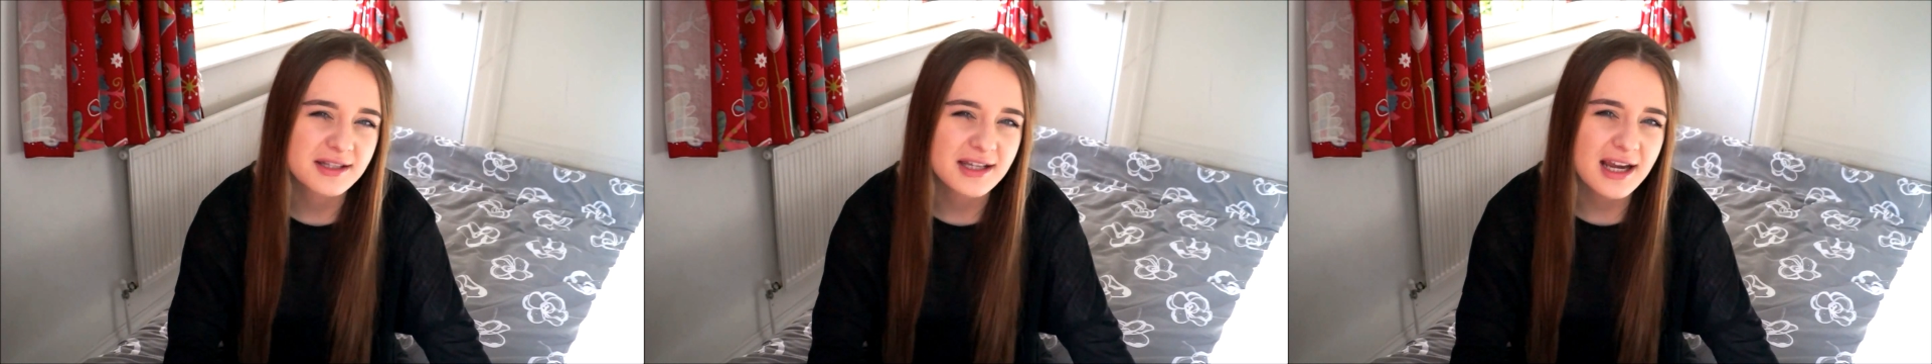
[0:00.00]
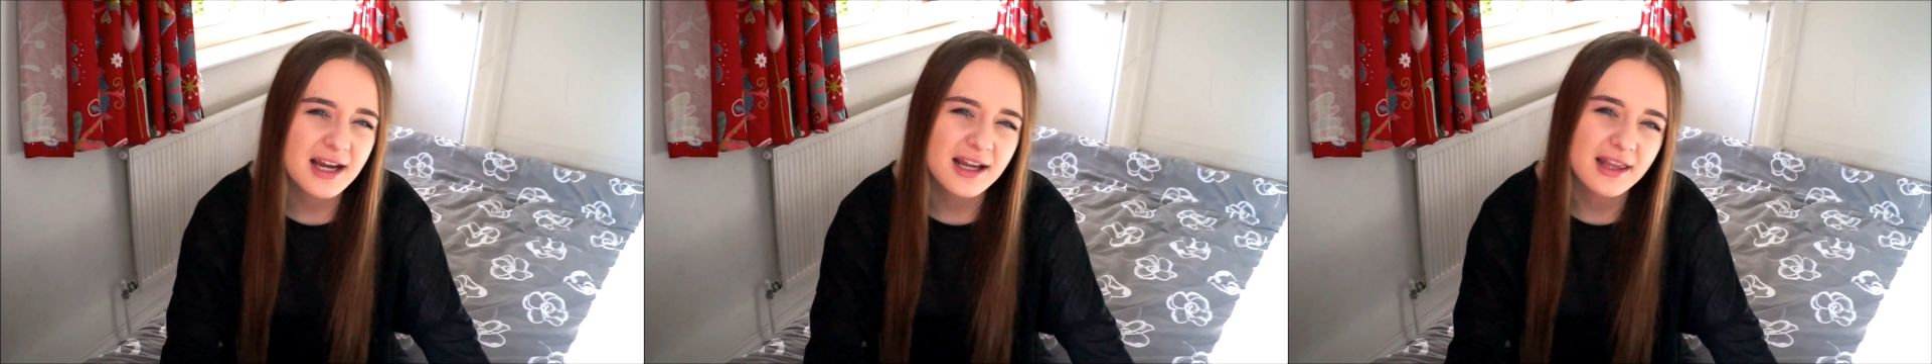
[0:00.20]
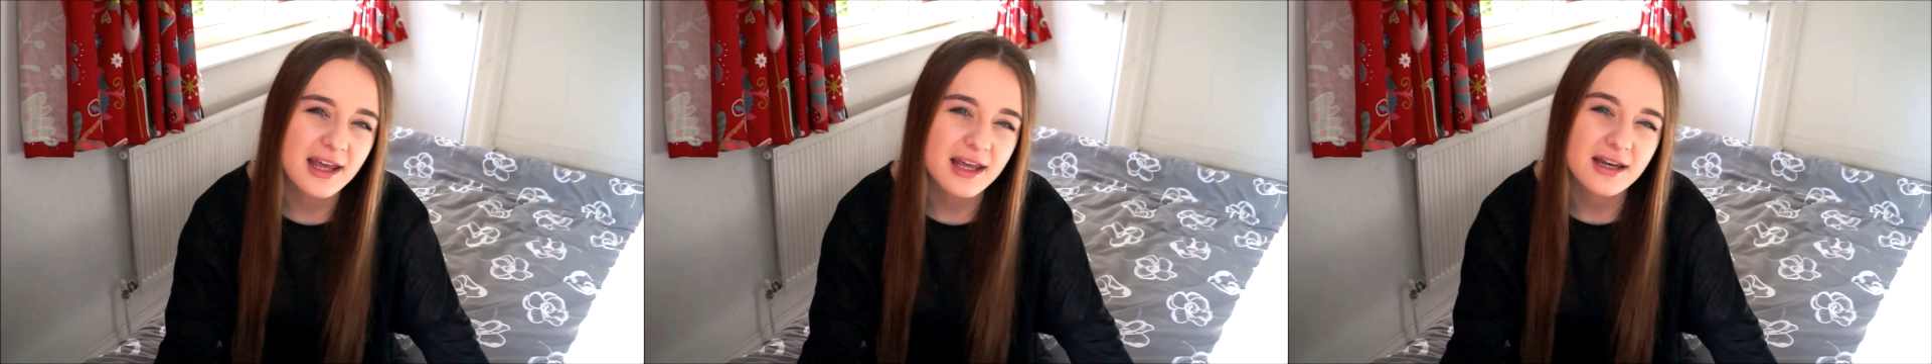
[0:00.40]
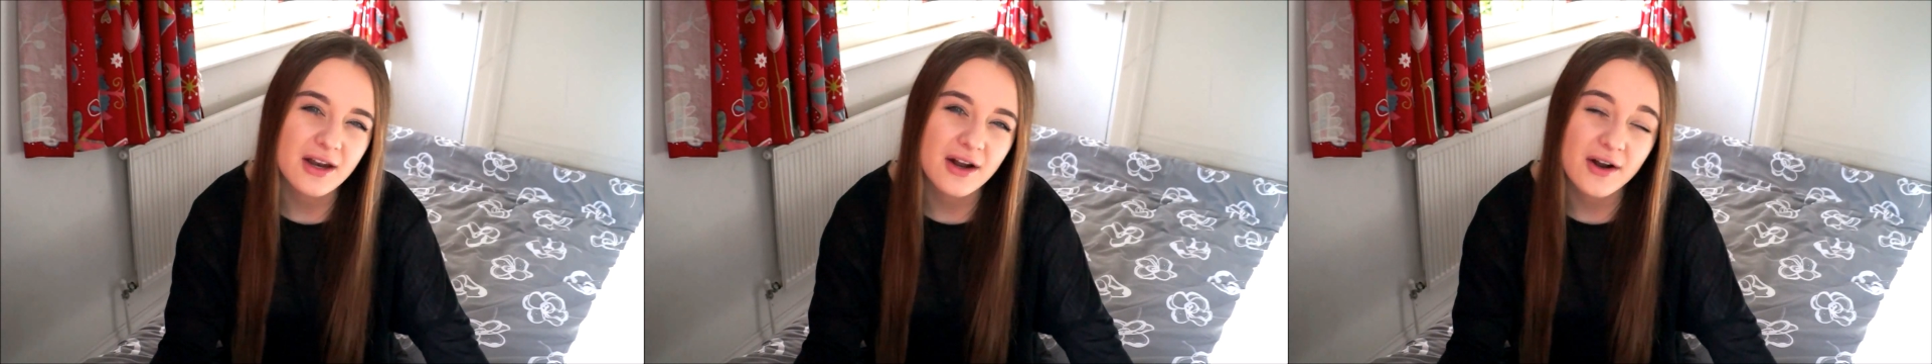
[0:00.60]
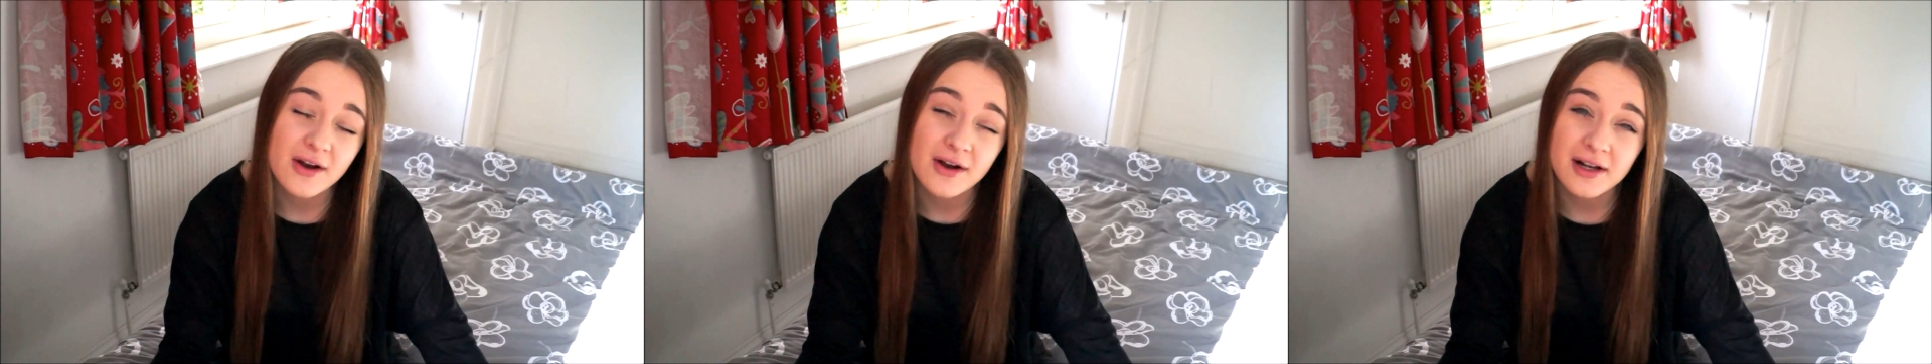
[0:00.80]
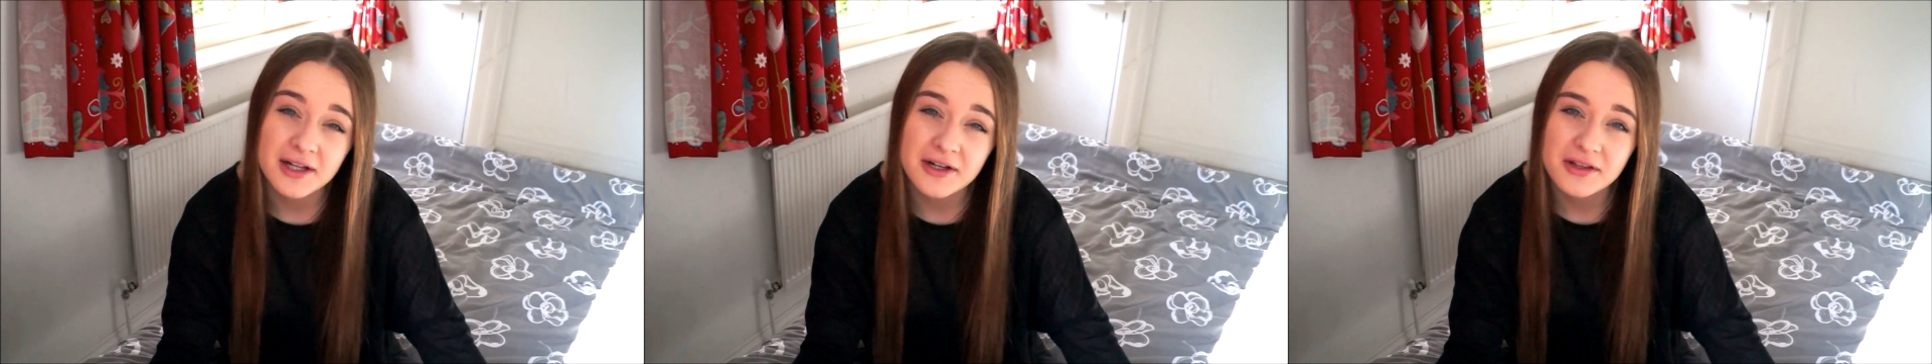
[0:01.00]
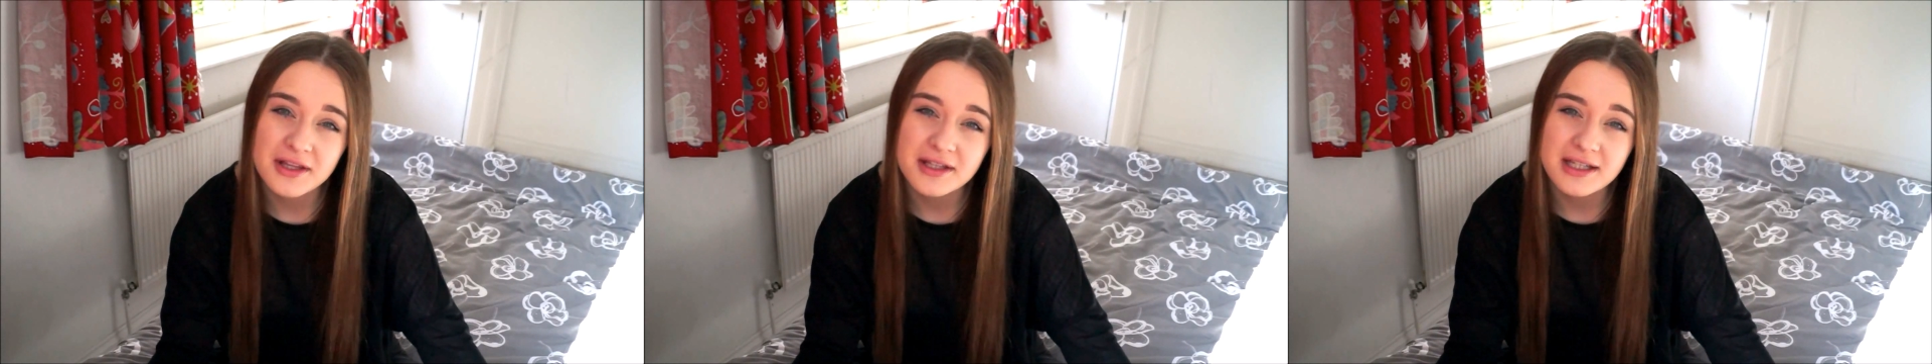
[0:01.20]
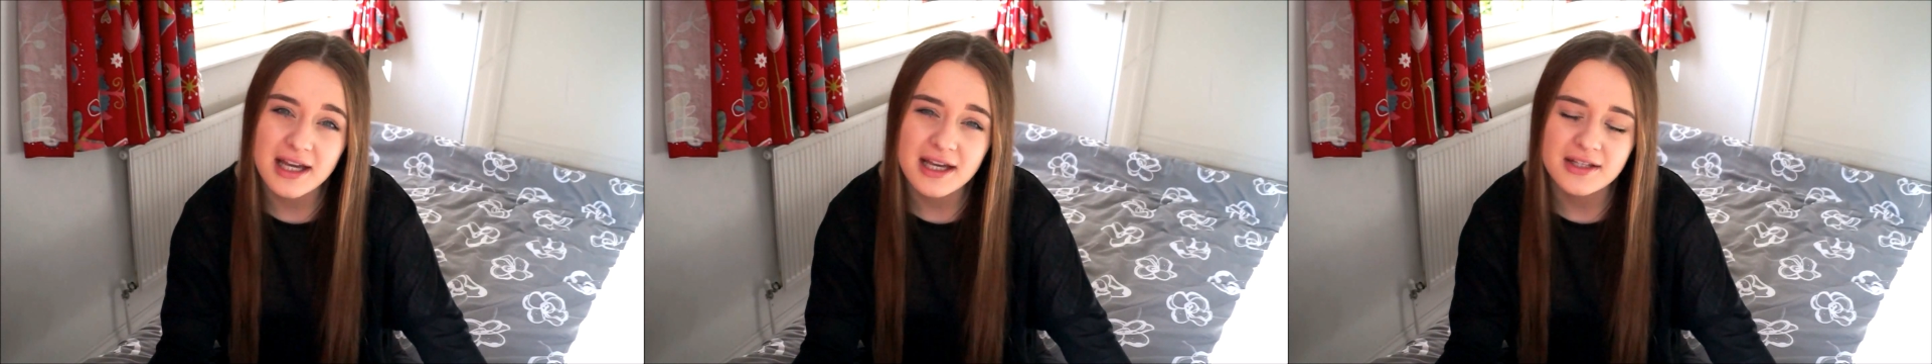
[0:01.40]
the day than earlier in
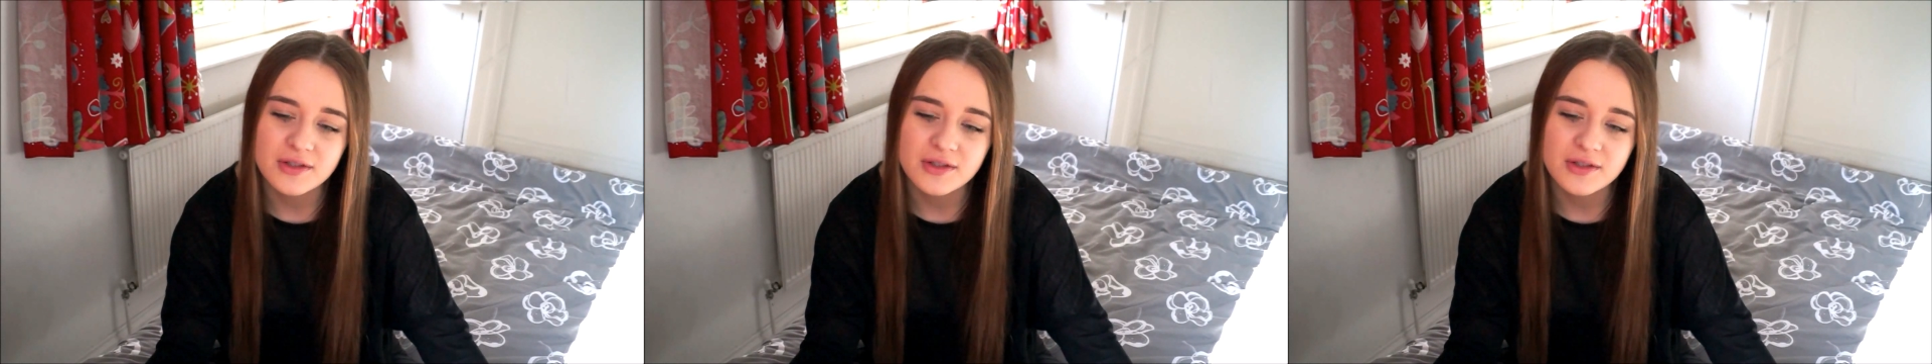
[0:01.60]
the day,